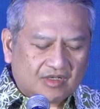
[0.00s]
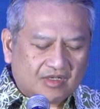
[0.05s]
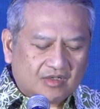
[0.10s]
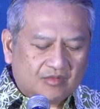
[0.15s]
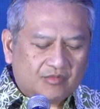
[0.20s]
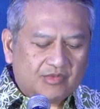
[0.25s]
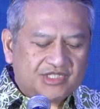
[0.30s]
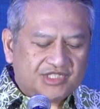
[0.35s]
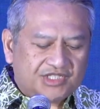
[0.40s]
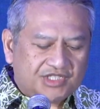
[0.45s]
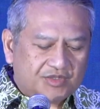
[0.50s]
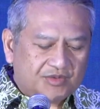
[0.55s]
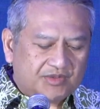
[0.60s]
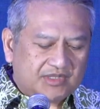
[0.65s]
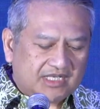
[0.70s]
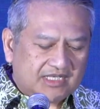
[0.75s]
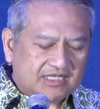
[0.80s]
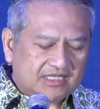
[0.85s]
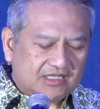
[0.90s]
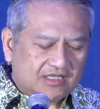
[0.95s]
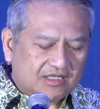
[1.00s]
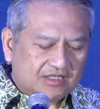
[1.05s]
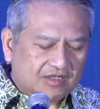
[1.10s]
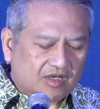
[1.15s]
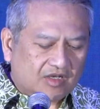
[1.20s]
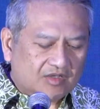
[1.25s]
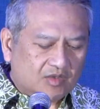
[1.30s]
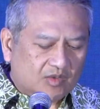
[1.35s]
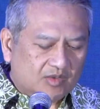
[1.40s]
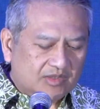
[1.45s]
we tune in
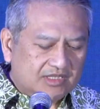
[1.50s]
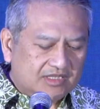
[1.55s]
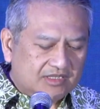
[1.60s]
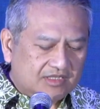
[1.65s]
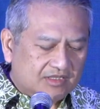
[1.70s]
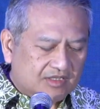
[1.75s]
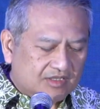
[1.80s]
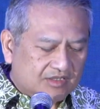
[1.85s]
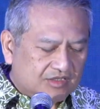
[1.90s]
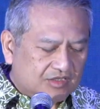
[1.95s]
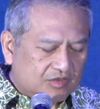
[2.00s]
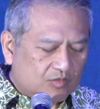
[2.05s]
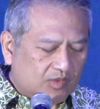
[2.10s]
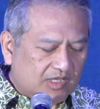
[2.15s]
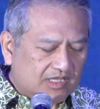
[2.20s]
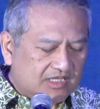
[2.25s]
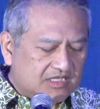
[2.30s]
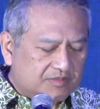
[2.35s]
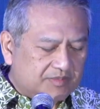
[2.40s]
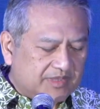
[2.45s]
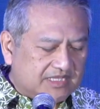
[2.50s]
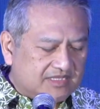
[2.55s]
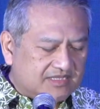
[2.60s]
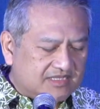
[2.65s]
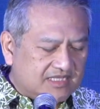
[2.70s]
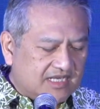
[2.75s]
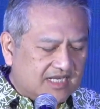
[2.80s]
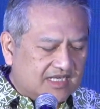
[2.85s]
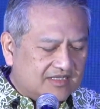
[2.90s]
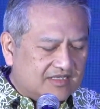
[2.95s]
not only to what is being
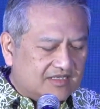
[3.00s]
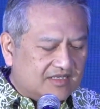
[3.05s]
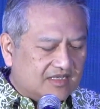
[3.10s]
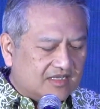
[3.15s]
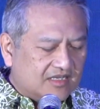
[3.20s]
said,